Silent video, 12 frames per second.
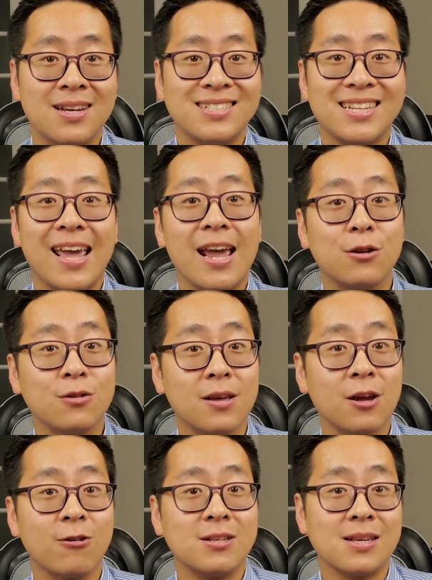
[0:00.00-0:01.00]
to handle the
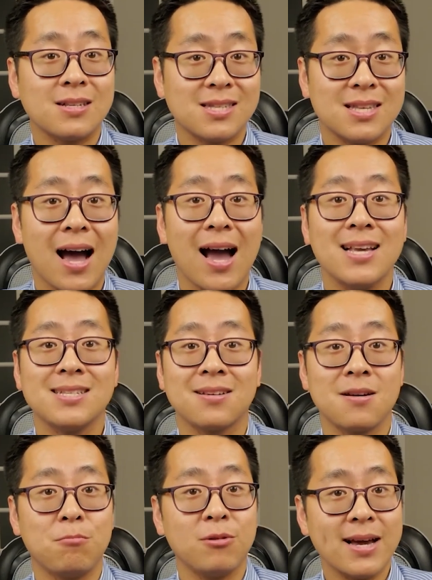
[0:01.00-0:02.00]
increasing size and
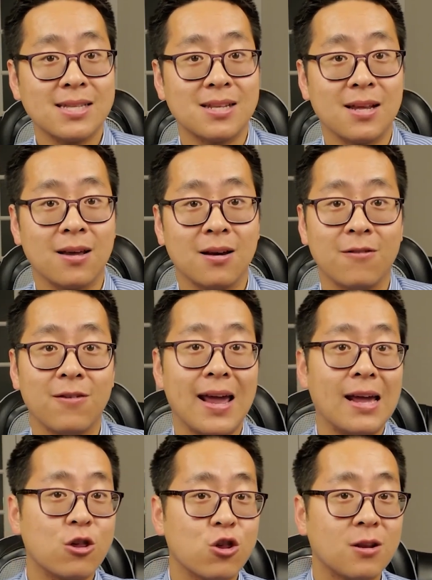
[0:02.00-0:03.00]
complexity of
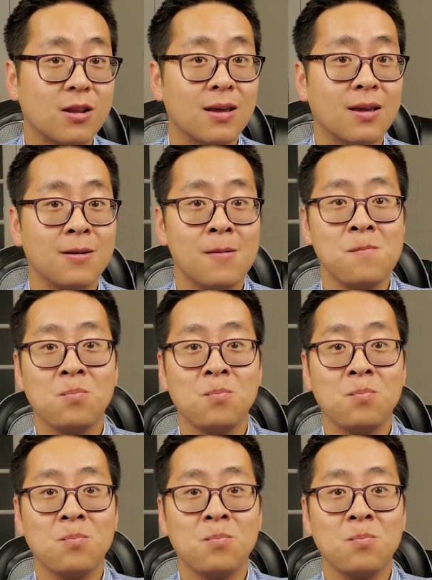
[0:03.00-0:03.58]
HD,